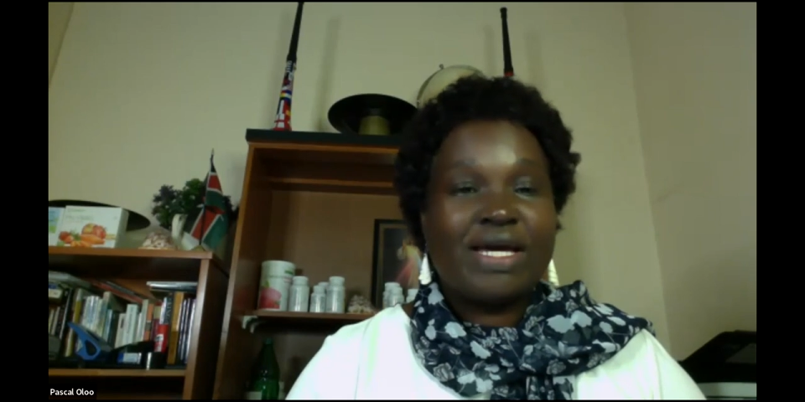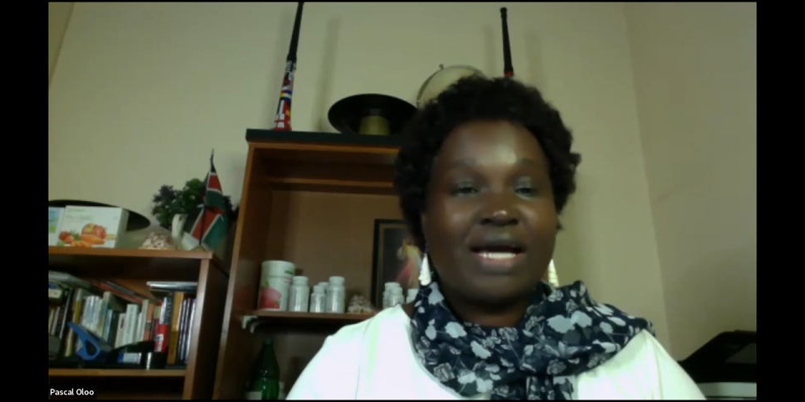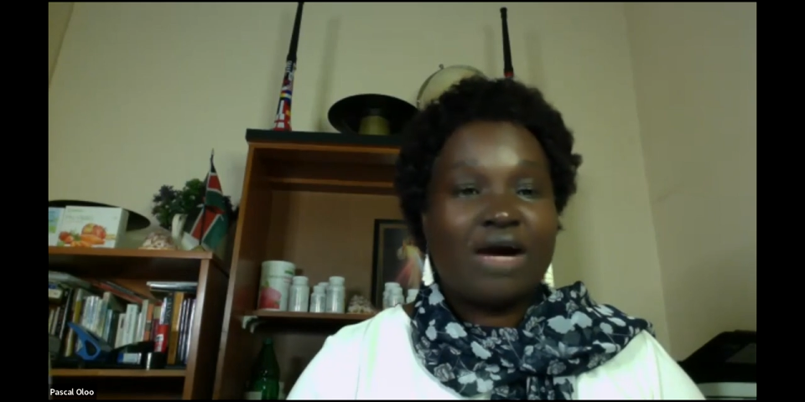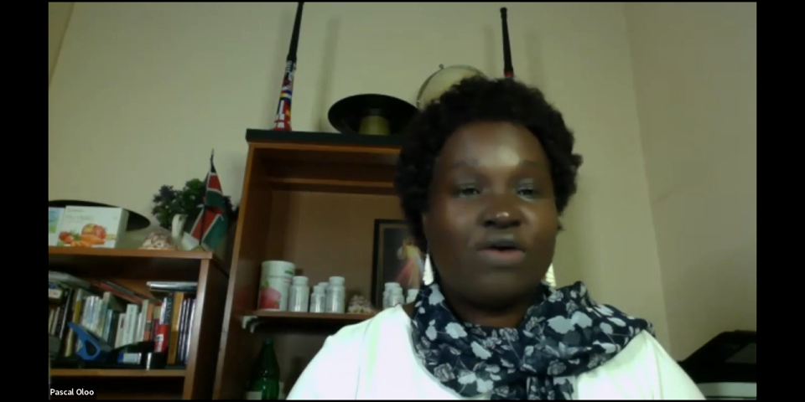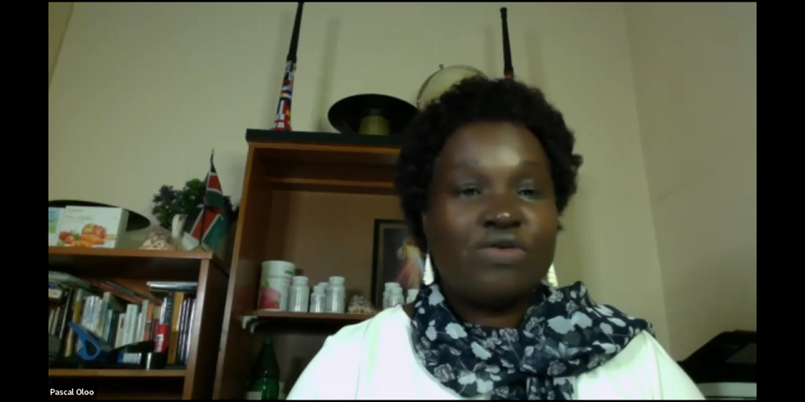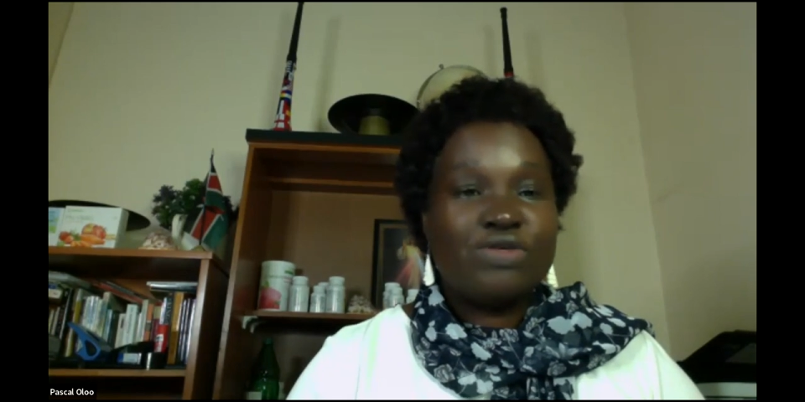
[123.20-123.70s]

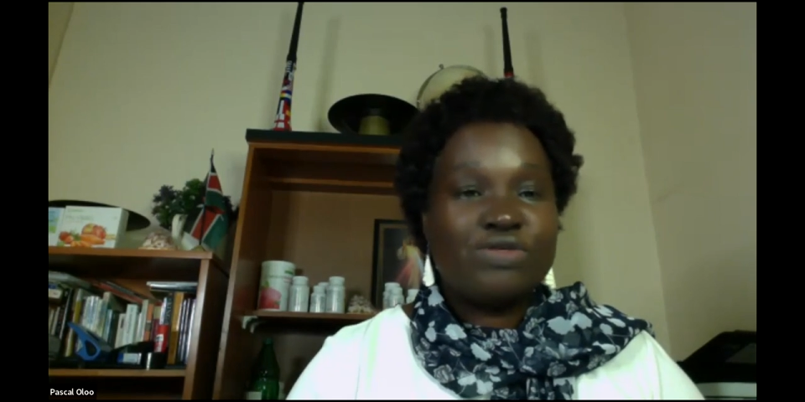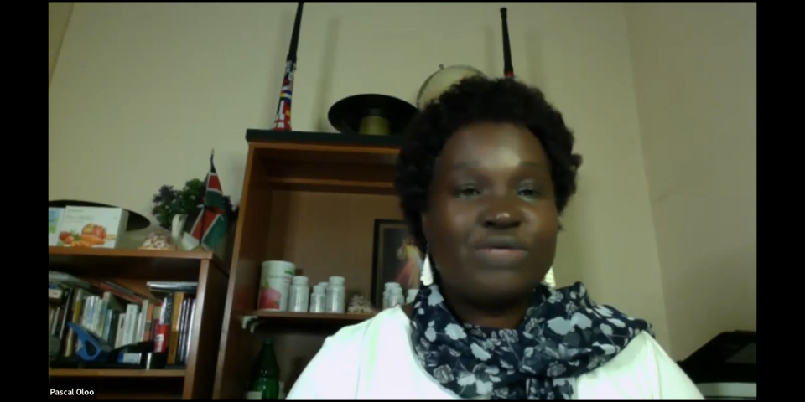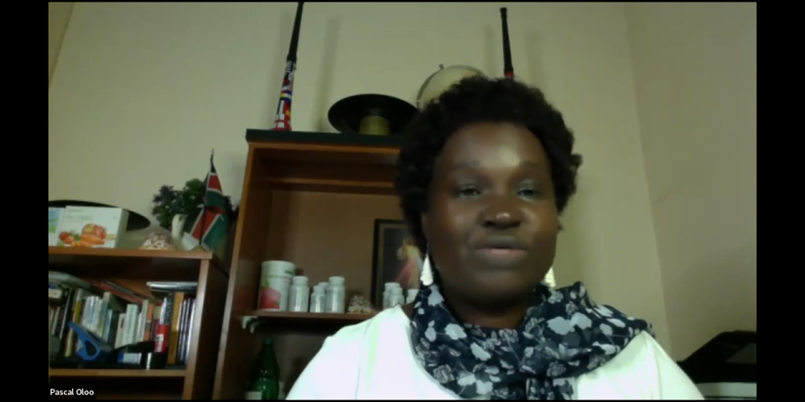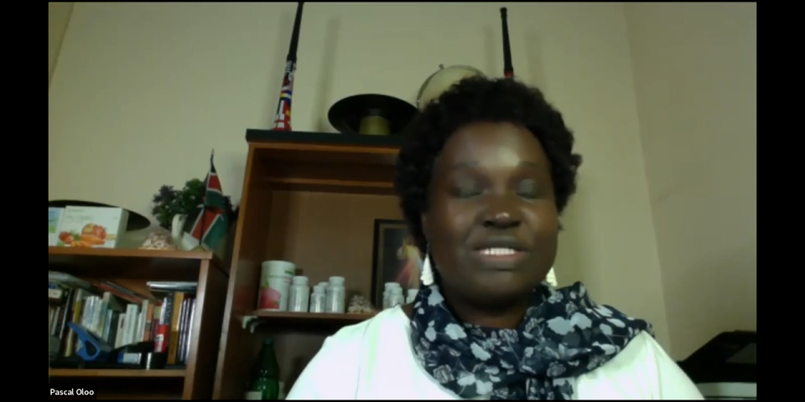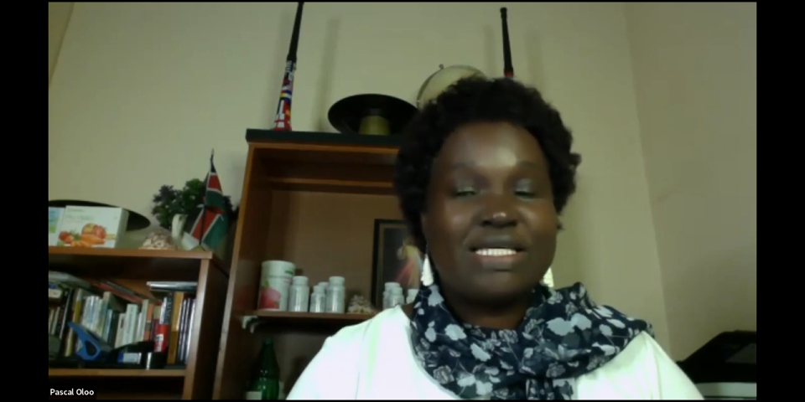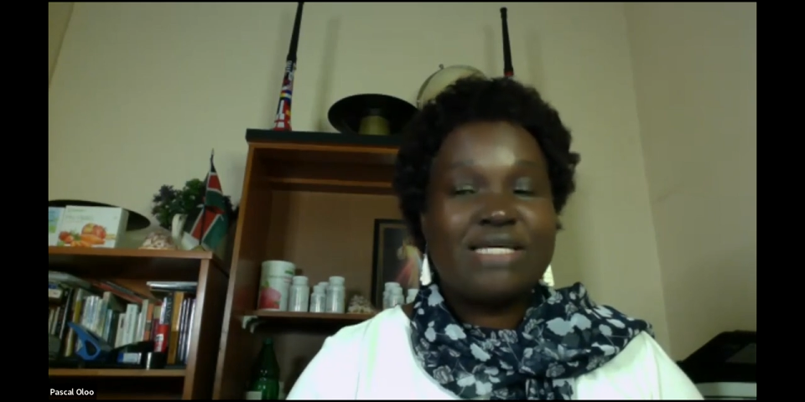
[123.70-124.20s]
out,
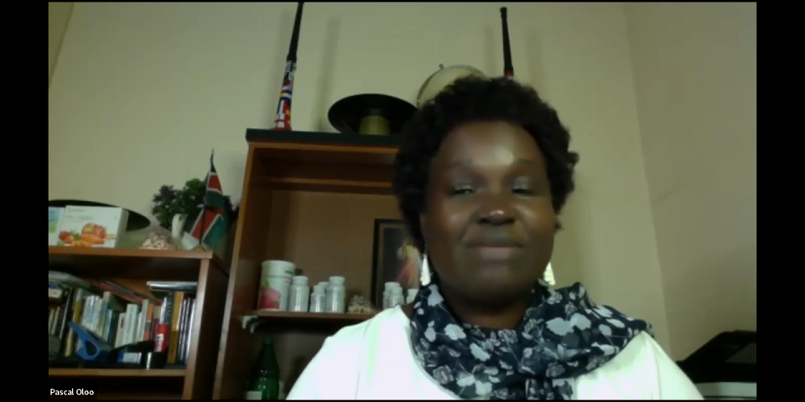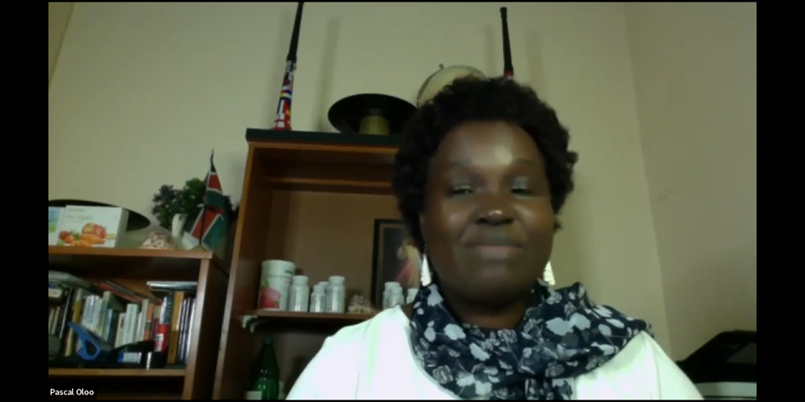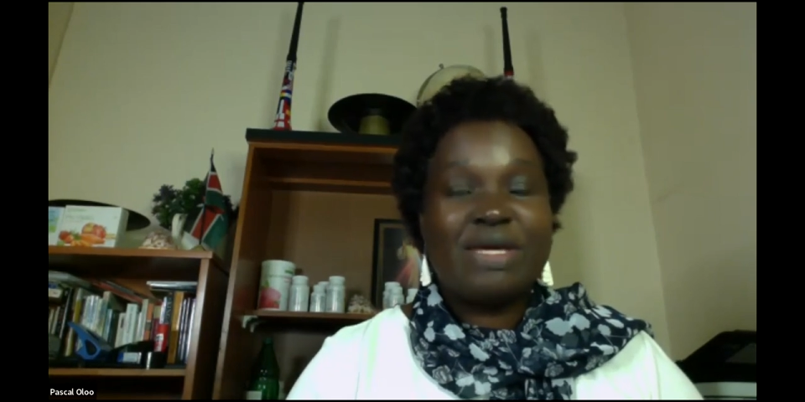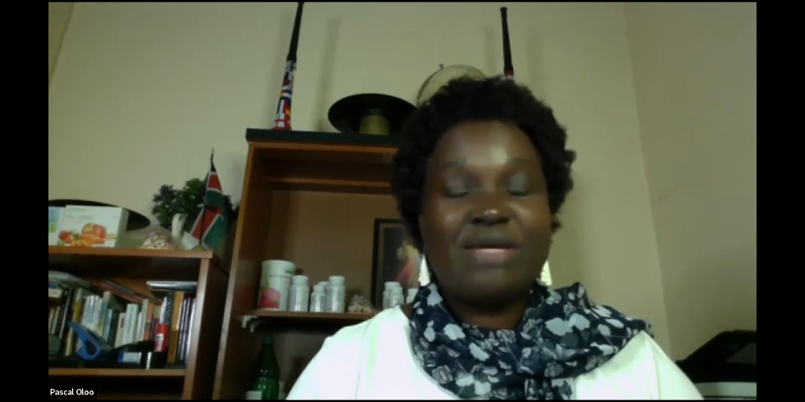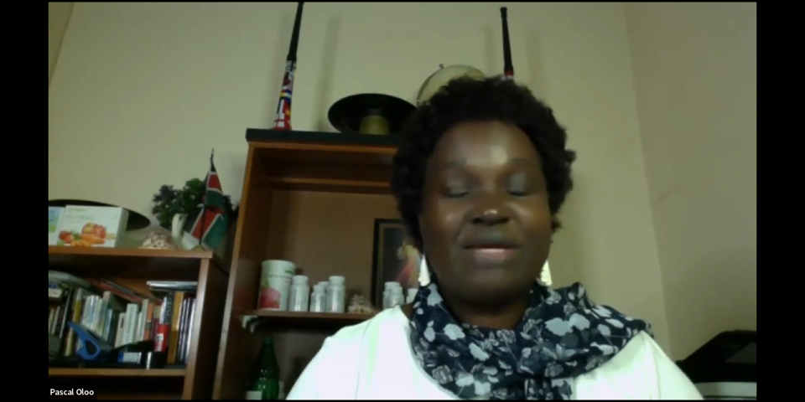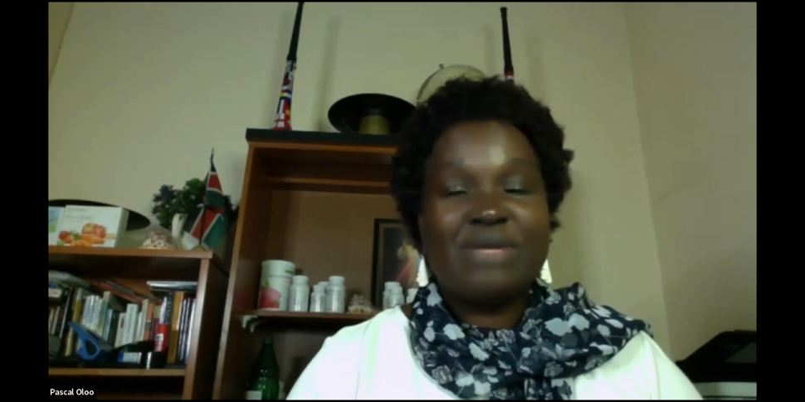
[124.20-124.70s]
we see
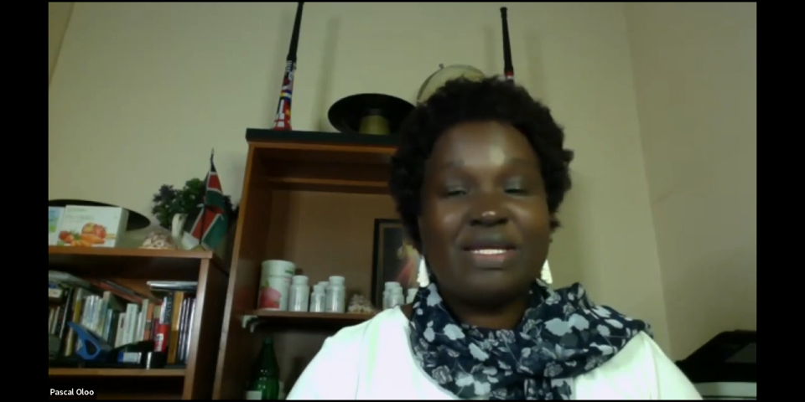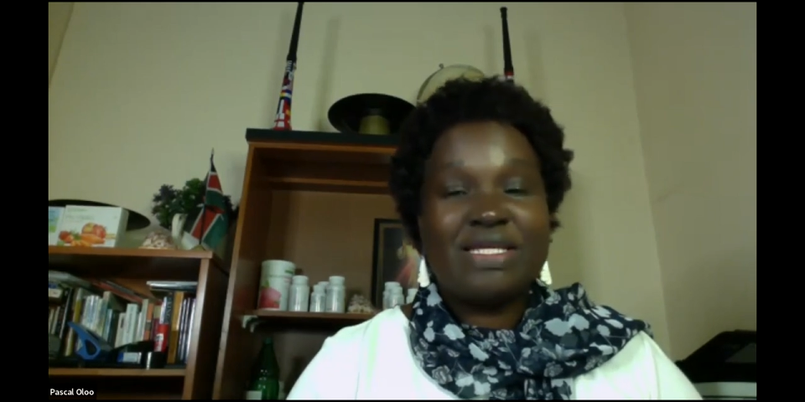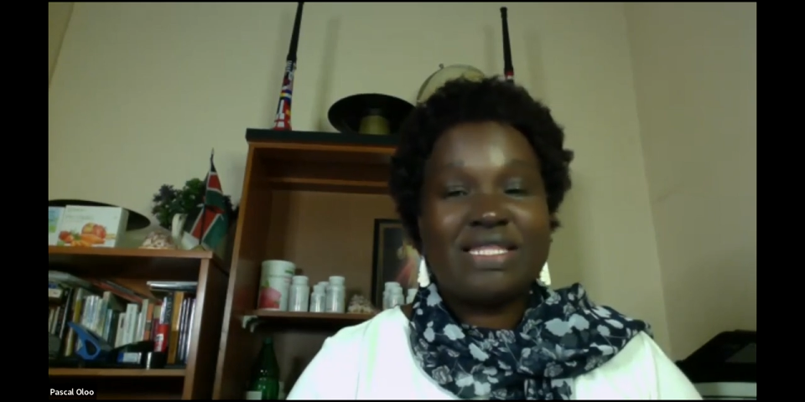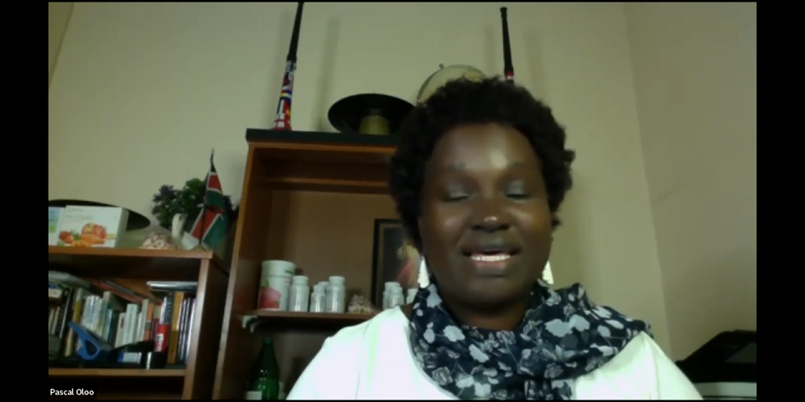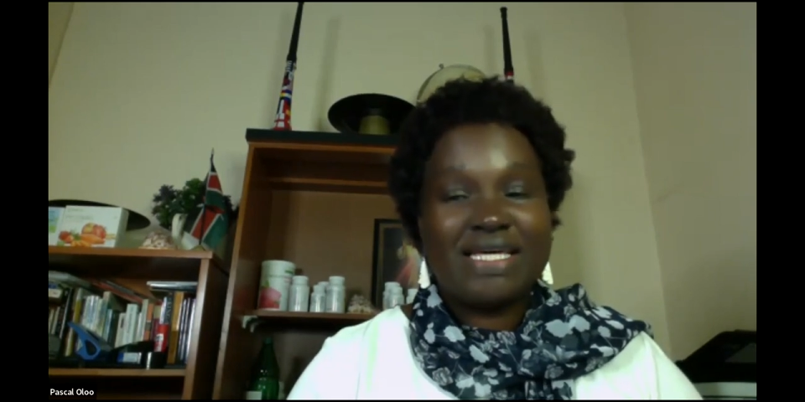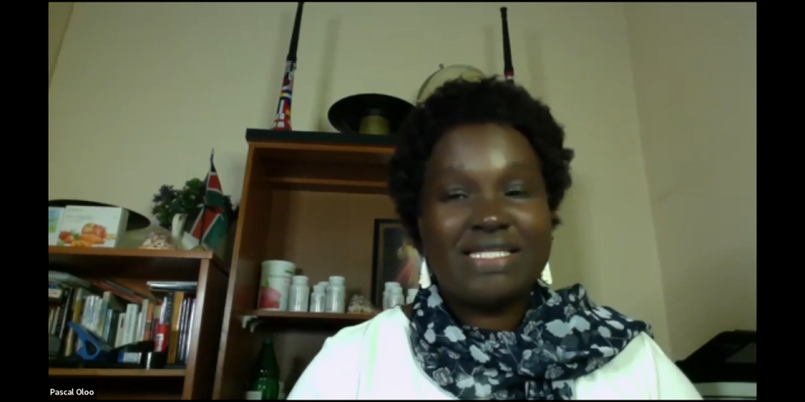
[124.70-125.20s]
many, many
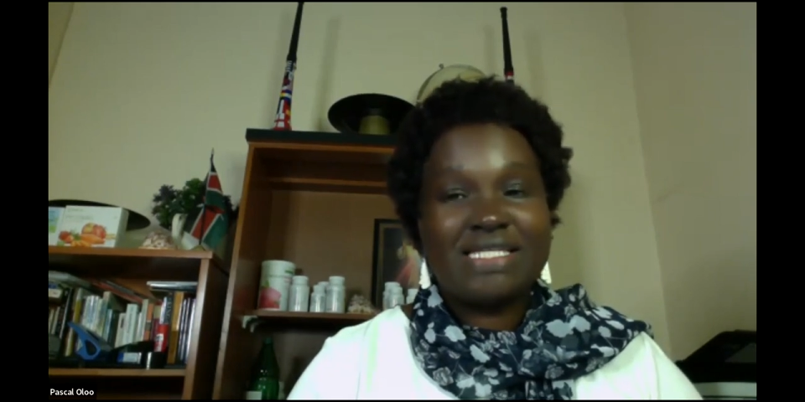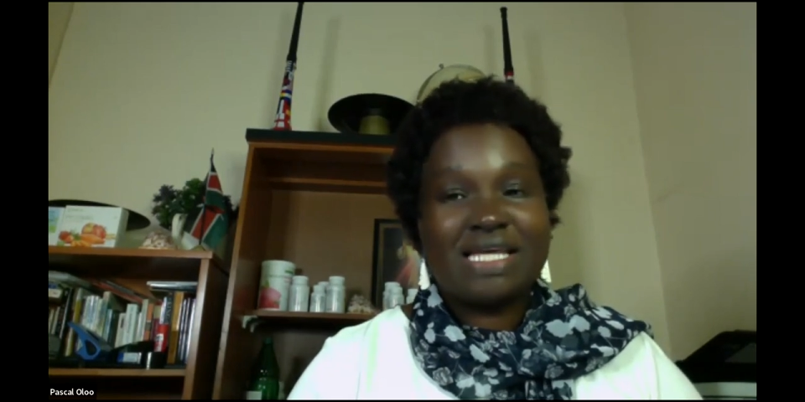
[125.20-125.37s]
things,